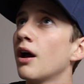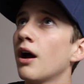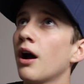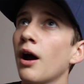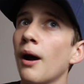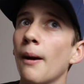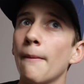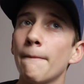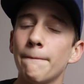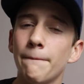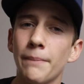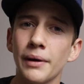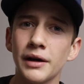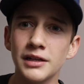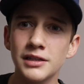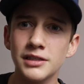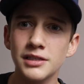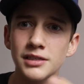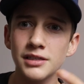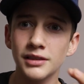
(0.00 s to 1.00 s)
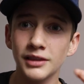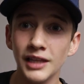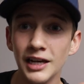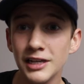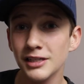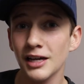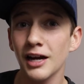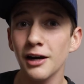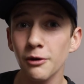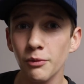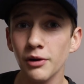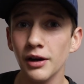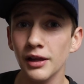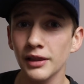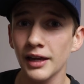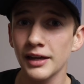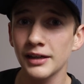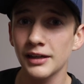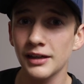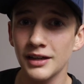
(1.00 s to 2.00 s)
but that's kind of what I
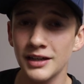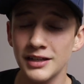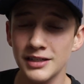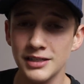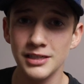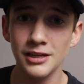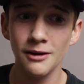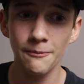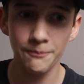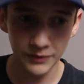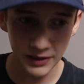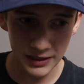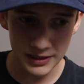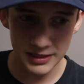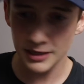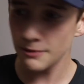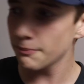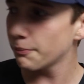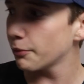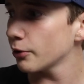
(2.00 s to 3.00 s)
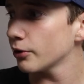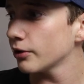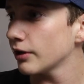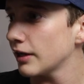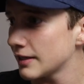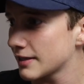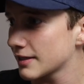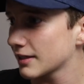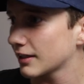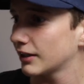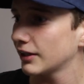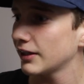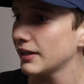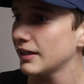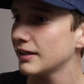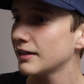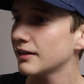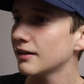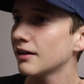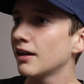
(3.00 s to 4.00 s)
like. It's simple, it's
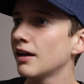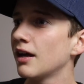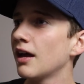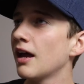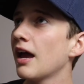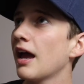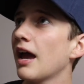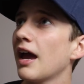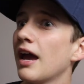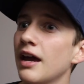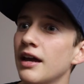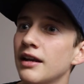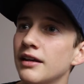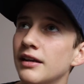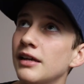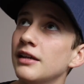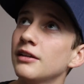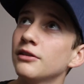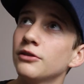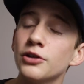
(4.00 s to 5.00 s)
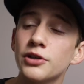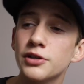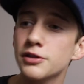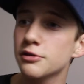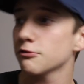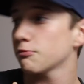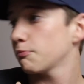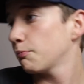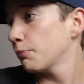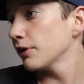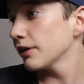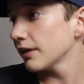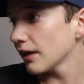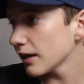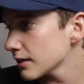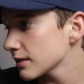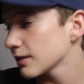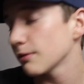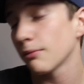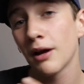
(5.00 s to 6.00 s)
clean, and it looks pretty
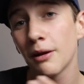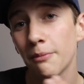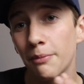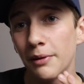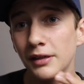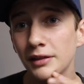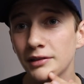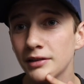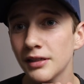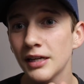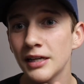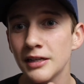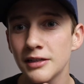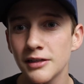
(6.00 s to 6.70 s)
nice in my opinion.